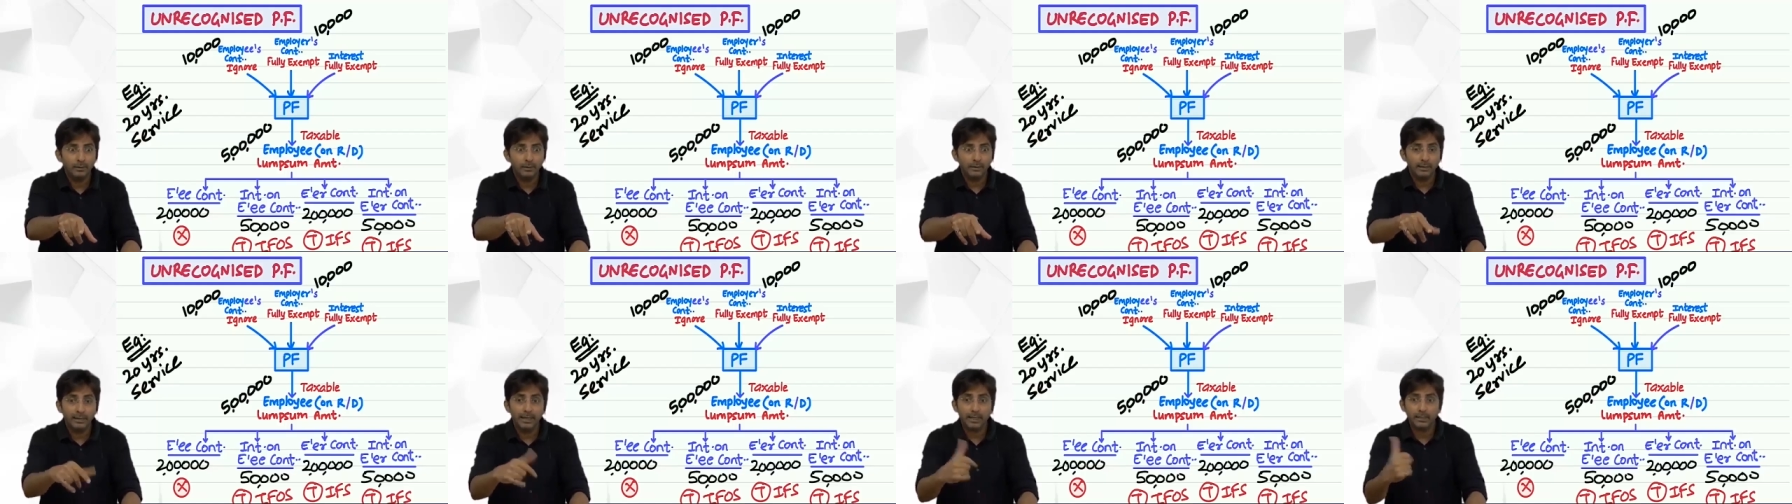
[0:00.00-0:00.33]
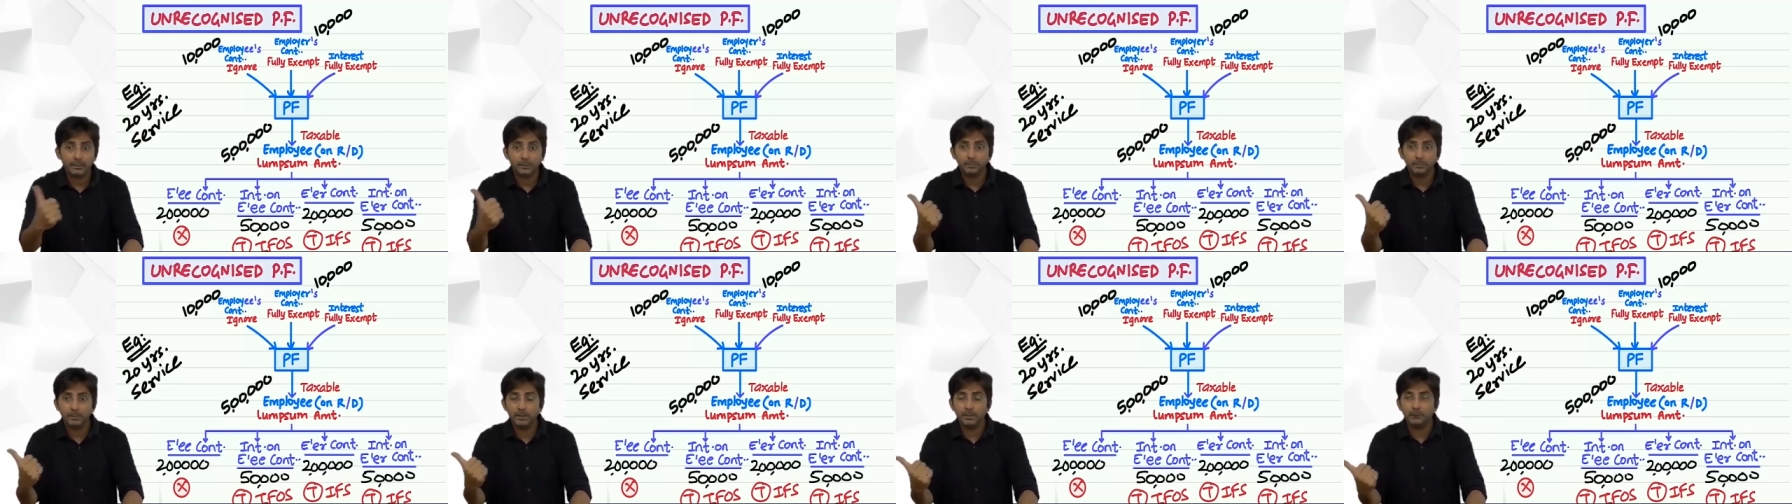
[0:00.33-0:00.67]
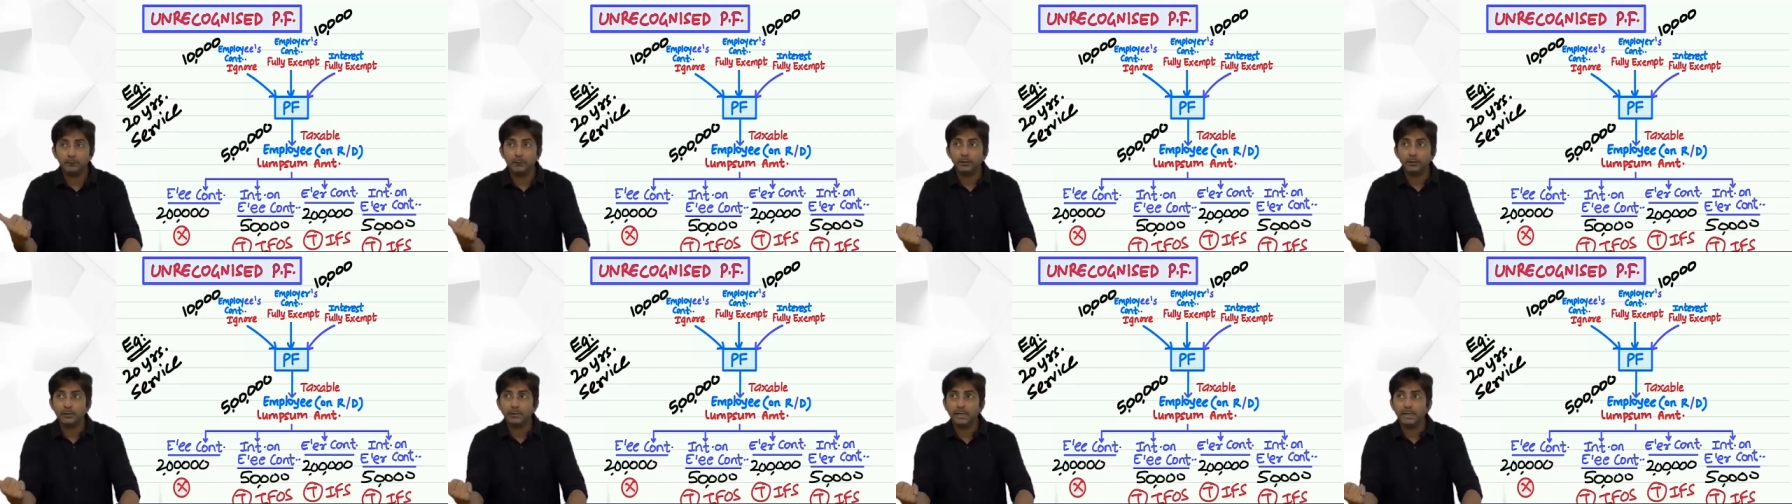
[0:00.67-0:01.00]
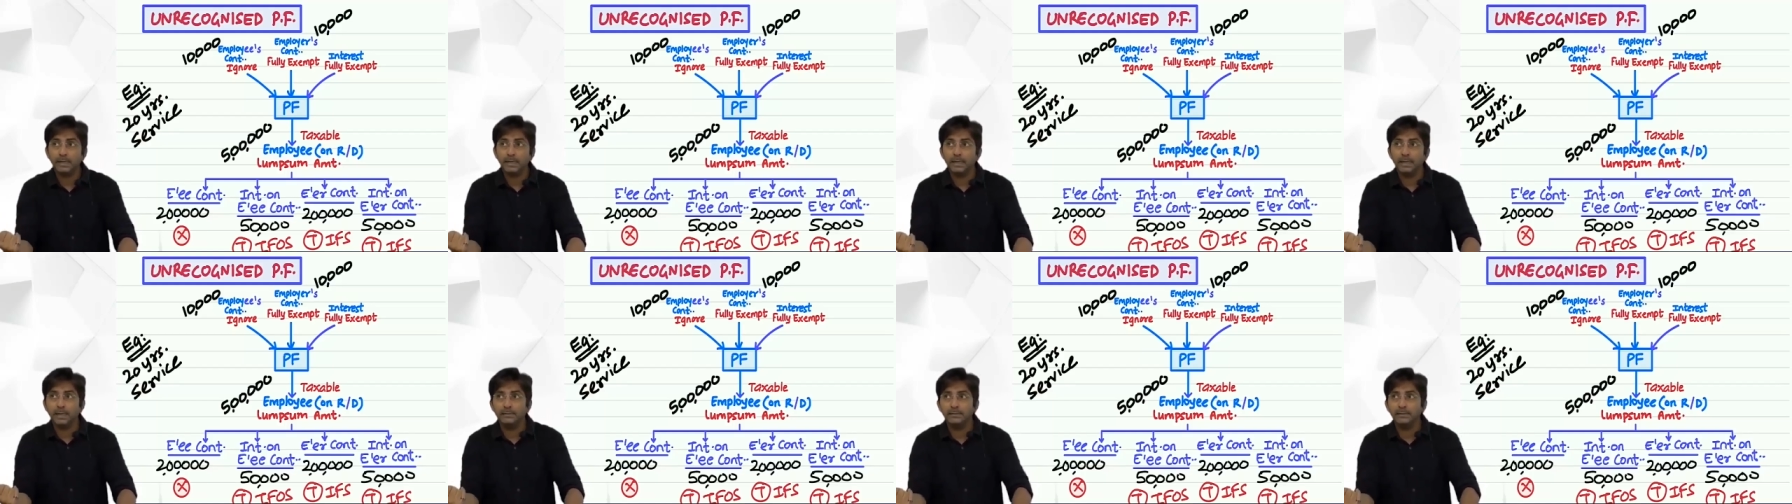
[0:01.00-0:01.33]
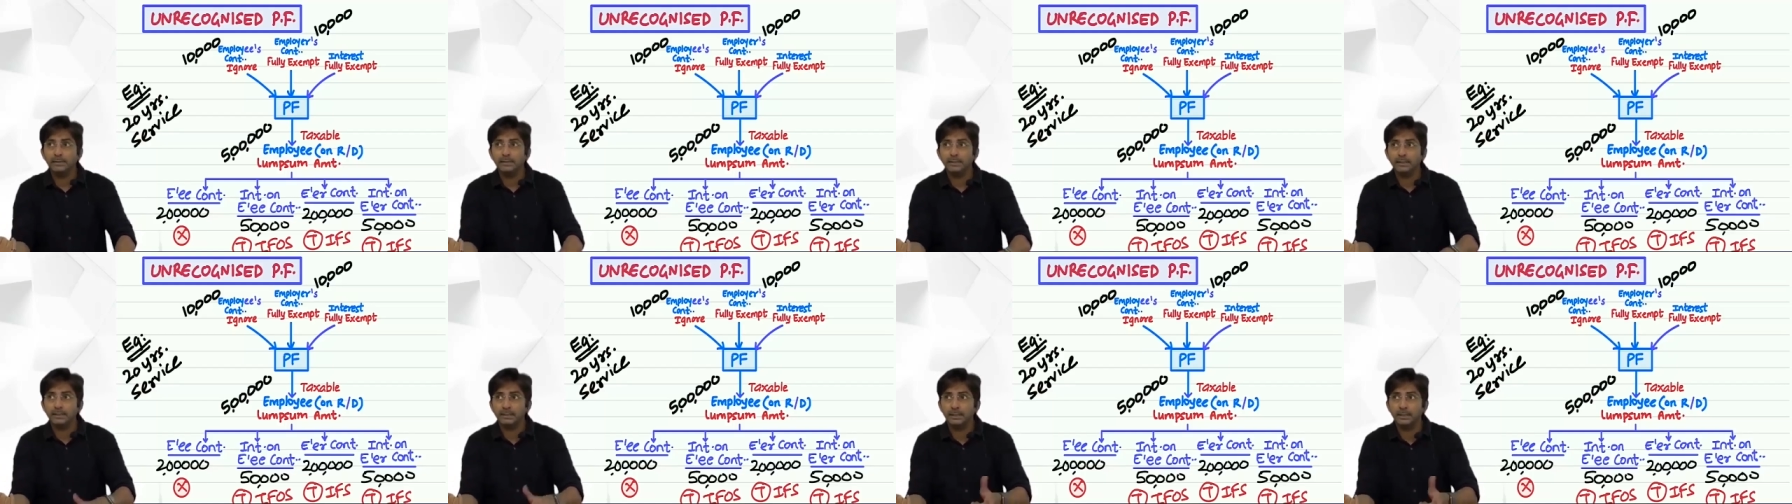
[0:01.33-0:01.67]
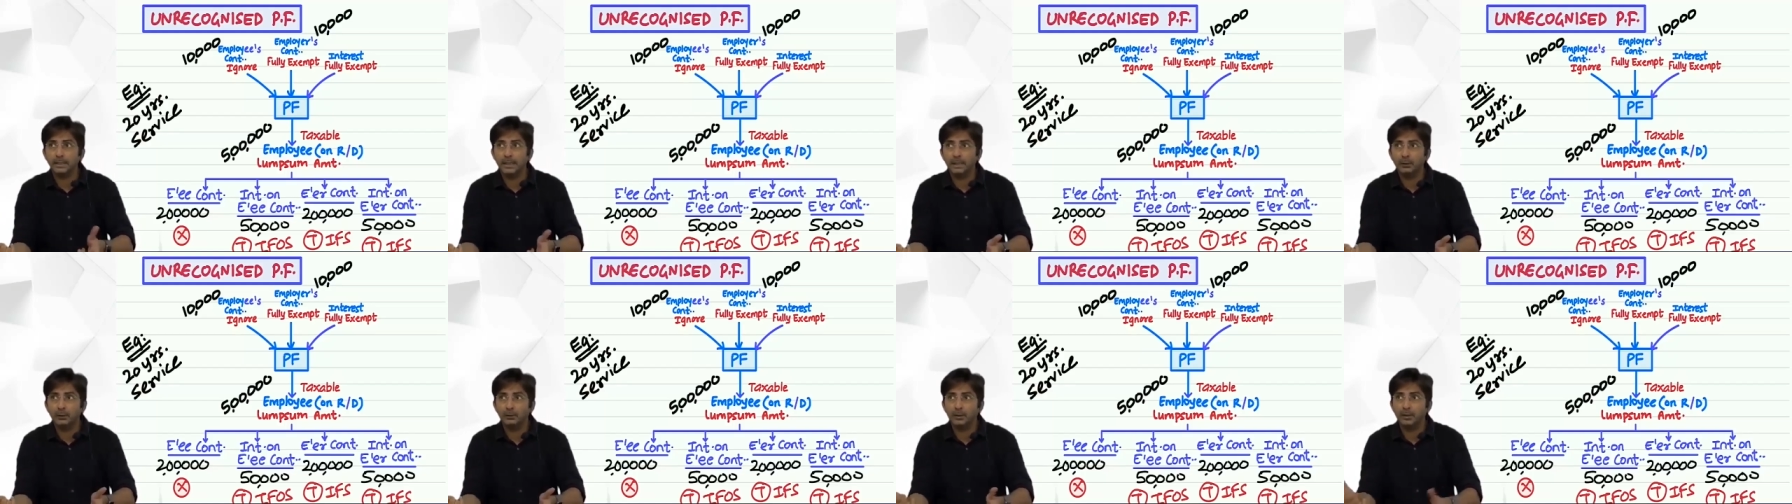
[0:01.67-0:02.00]
SPF was 10-11, this is
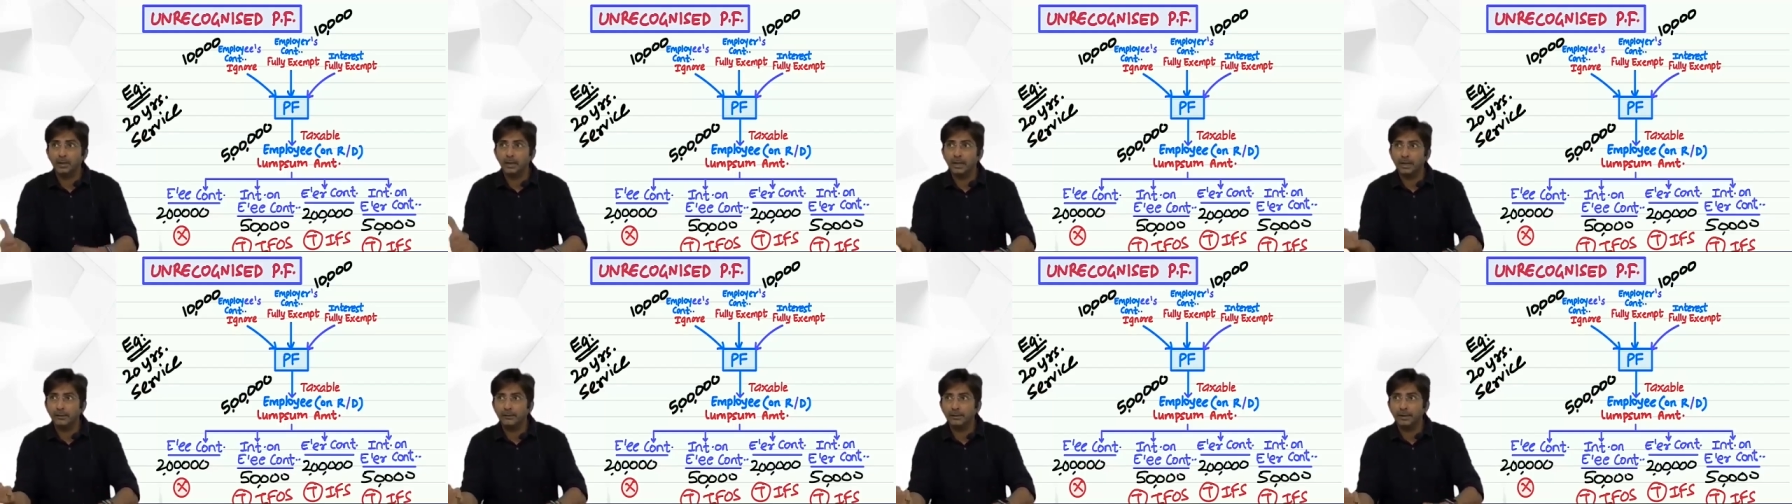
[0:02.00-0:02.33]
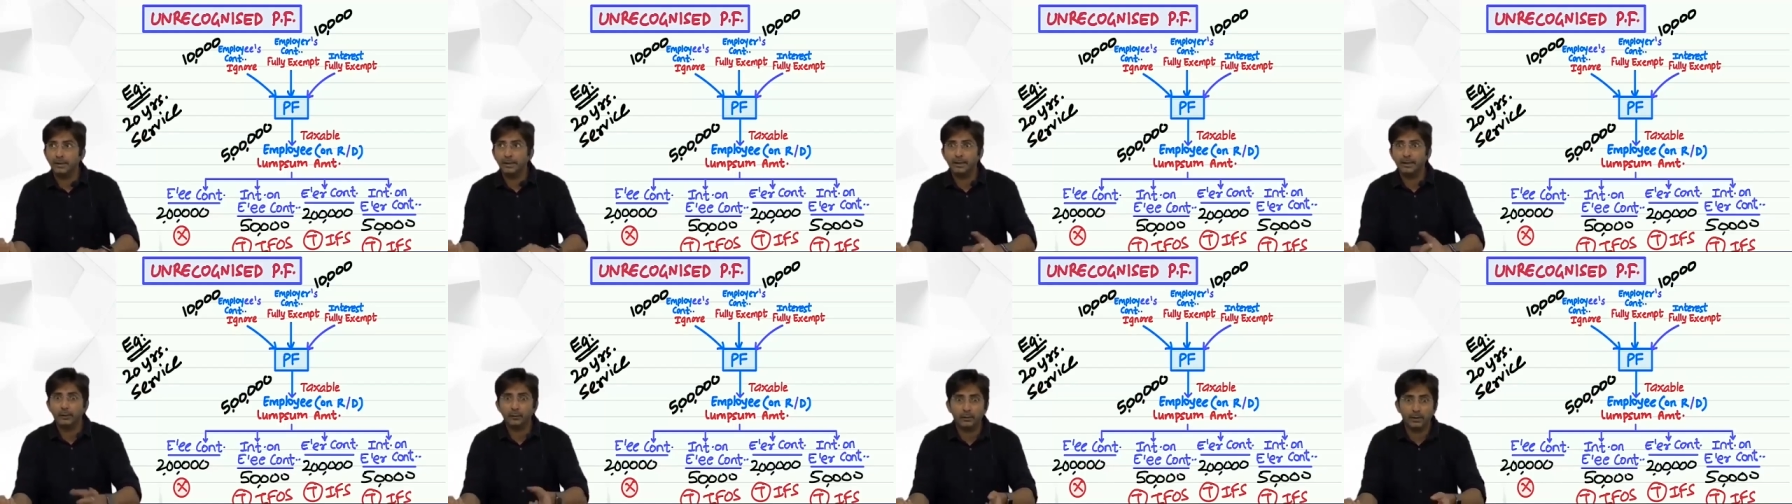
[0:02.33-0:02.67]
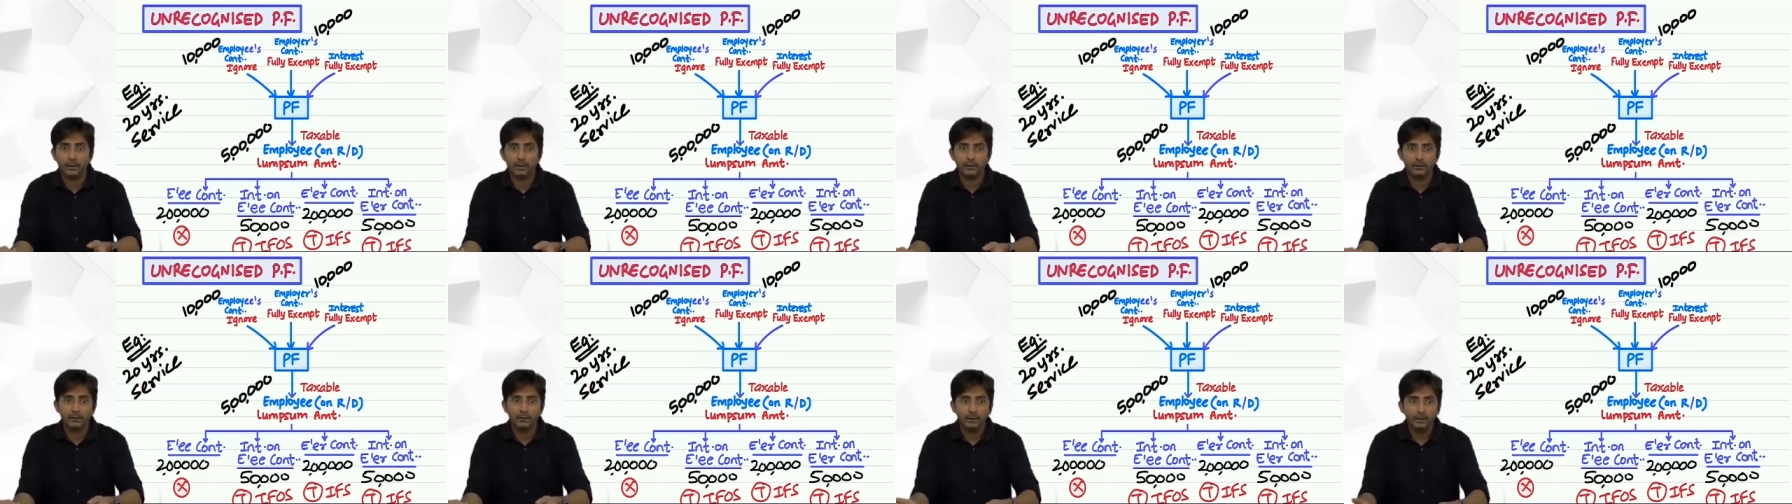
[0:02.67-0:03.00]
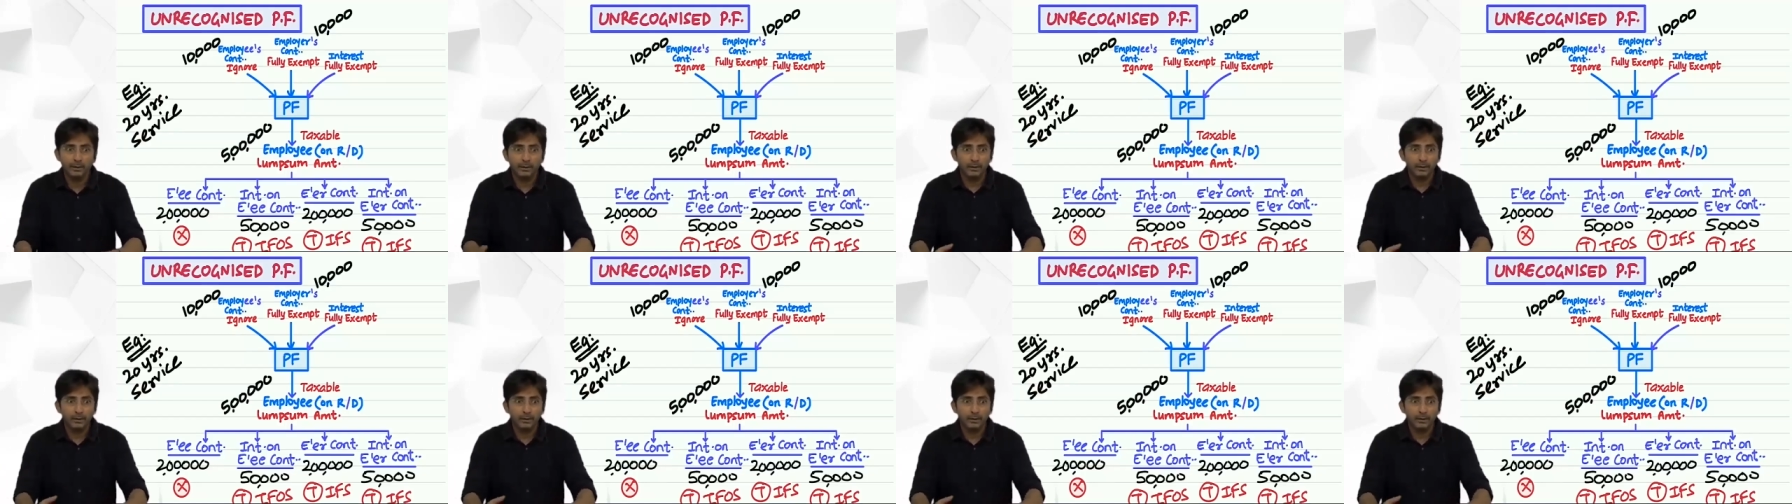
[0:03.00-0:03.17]
10-12, 11 and 12.